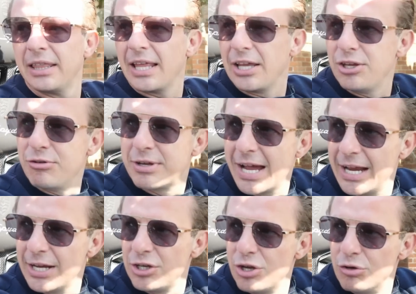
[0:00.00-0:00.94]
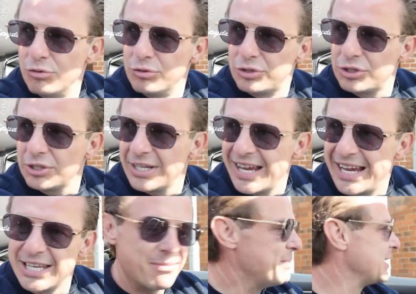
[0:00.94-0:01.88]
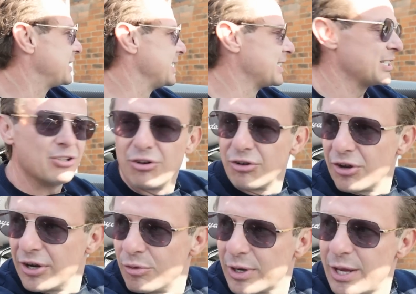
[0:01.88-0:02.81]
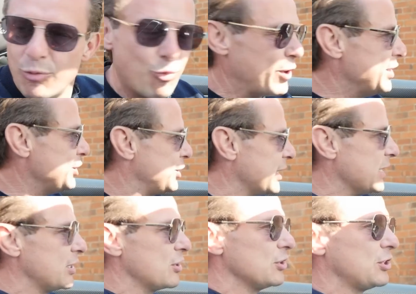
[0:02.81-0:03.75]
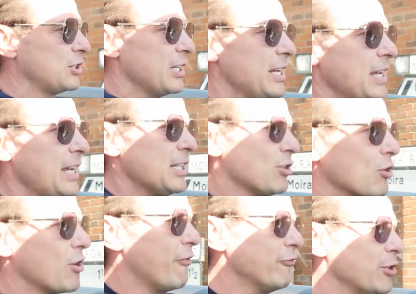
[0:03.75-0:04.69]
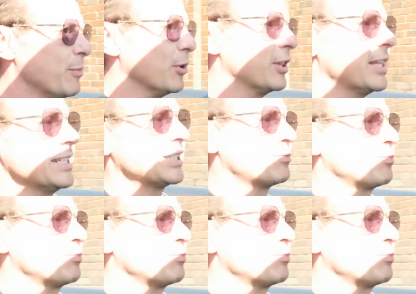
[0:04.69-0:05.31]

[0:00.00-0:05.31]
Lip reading: that you can use and your missus is not going to keep whinging because it's uncomfortable, this is